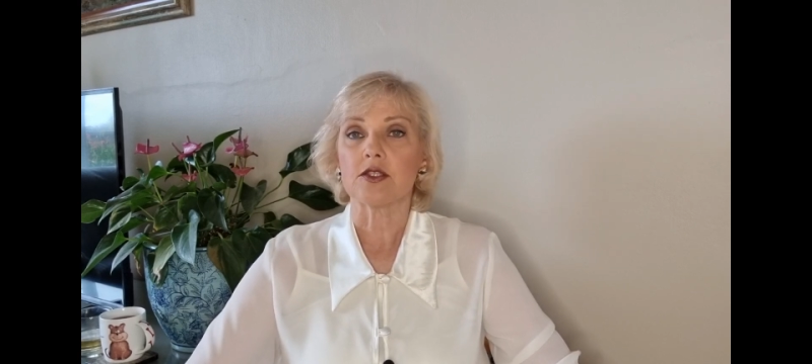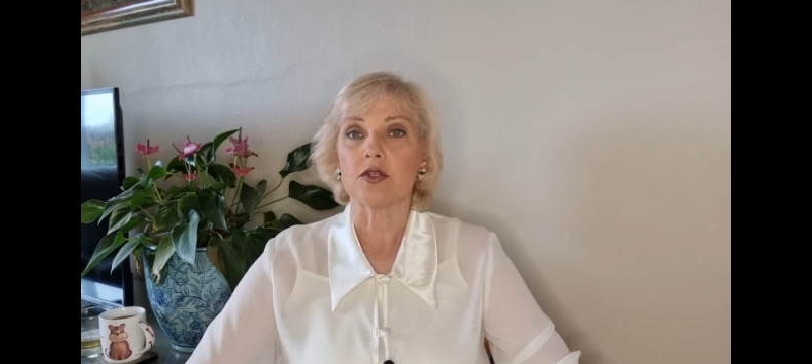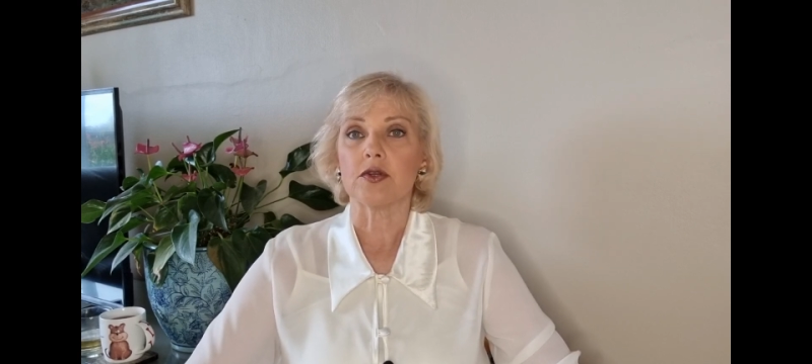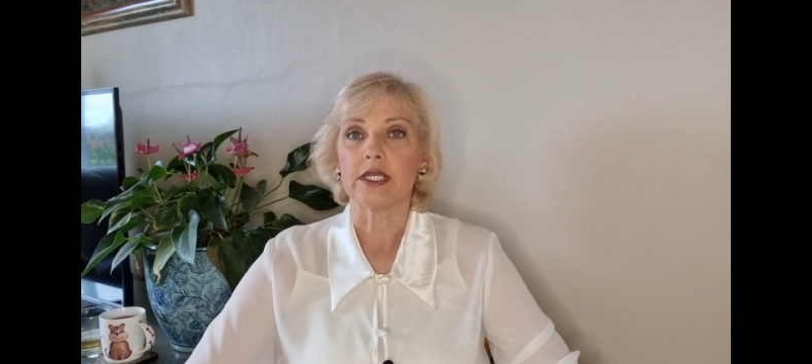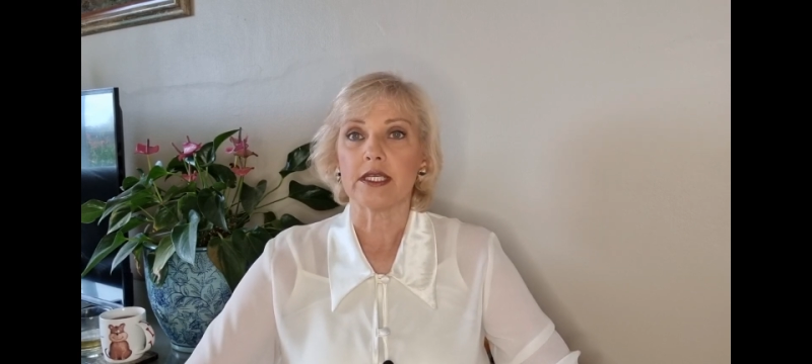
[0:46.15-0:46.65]

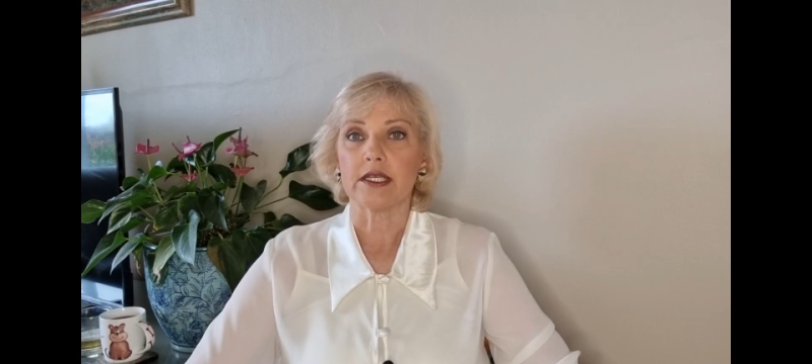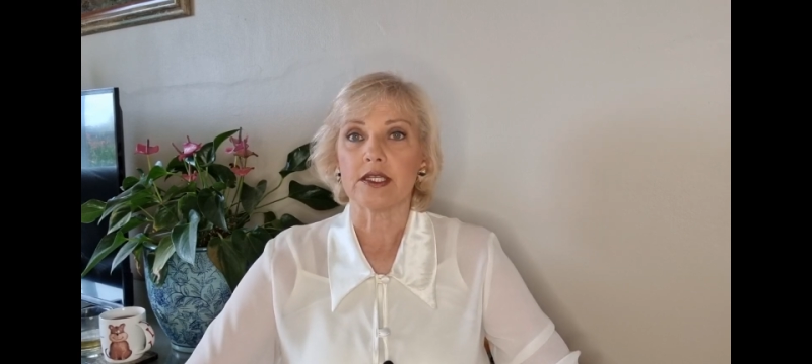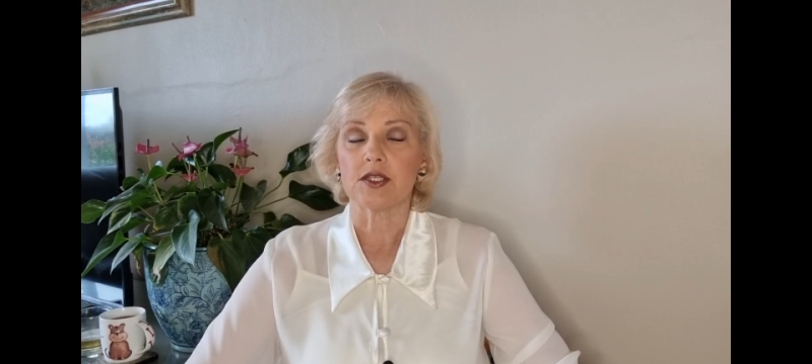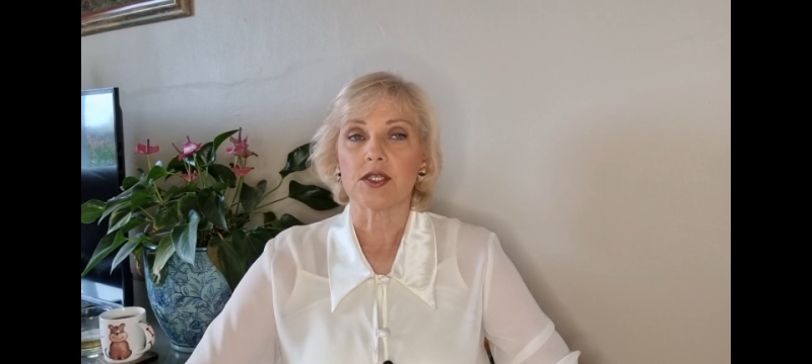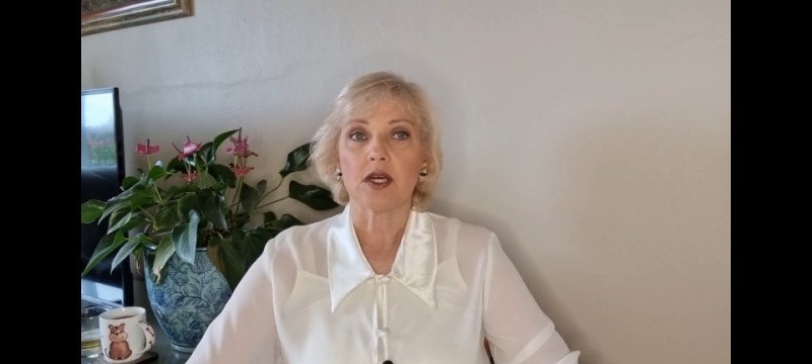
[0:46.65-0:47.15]
during
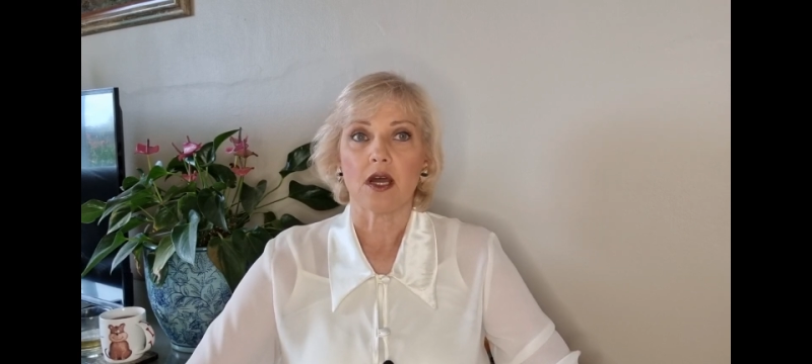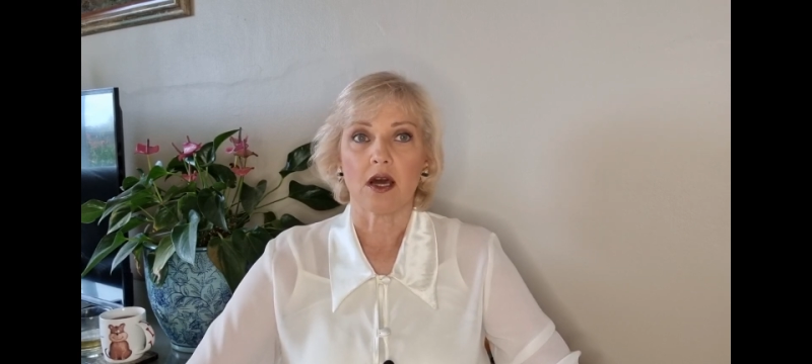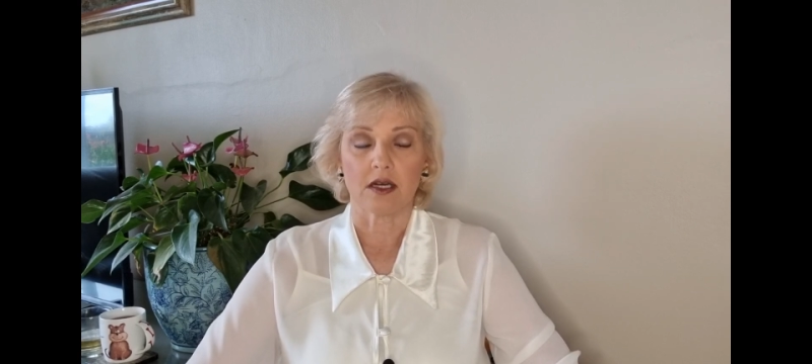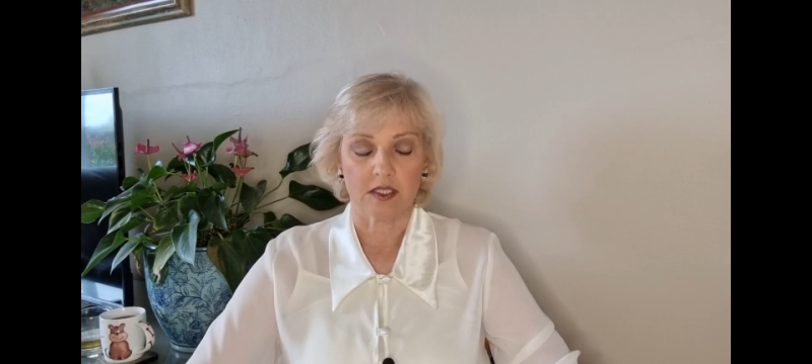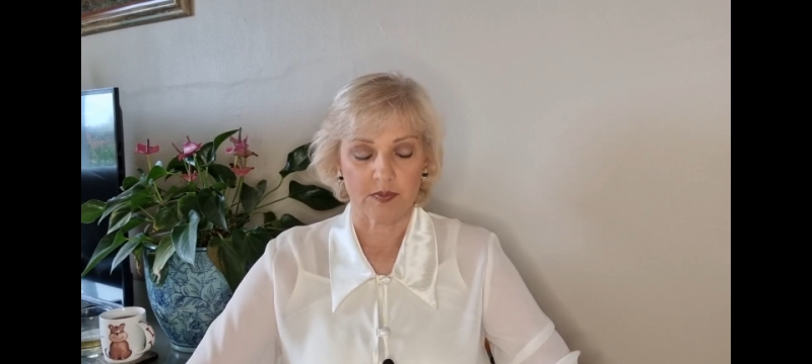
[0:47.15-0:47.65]
each
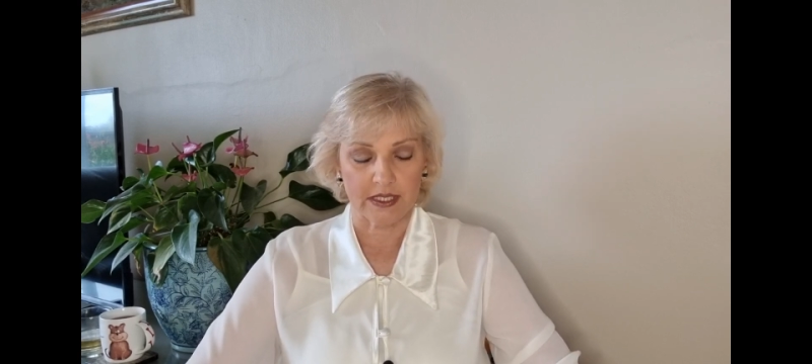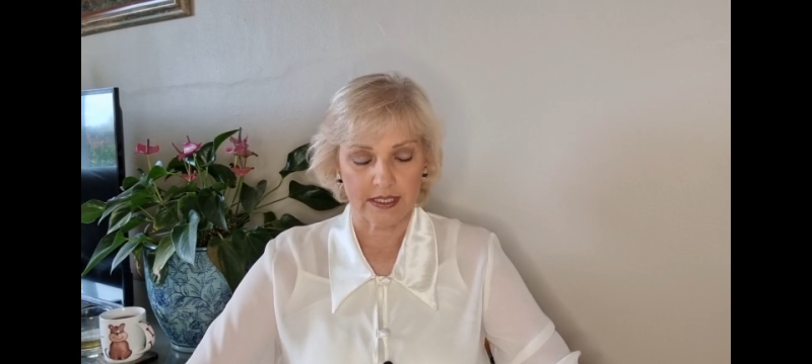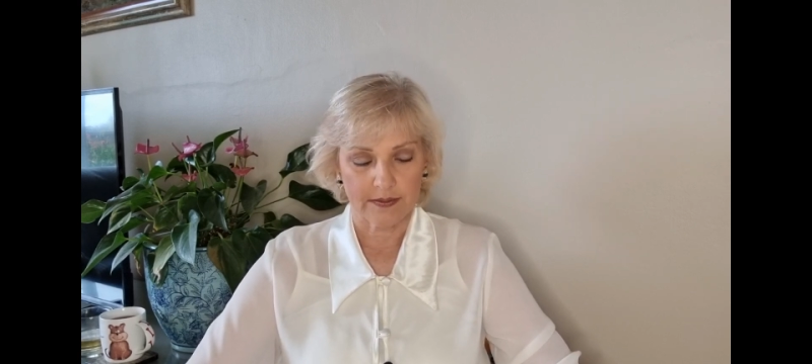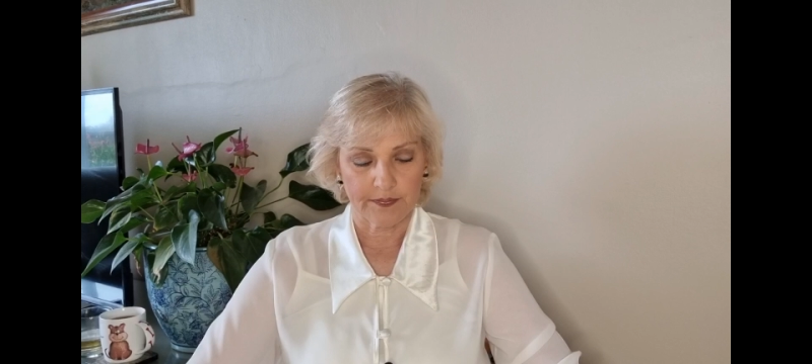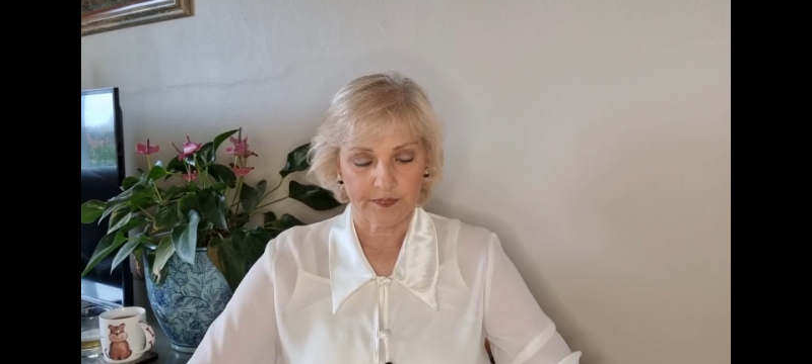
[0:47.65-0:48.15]

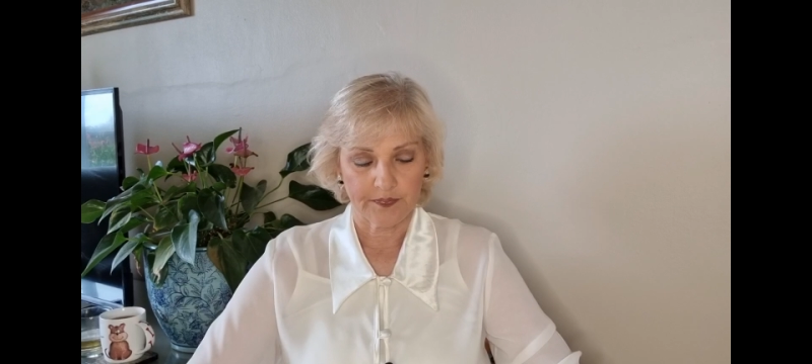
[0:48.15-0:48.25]
heartbeat.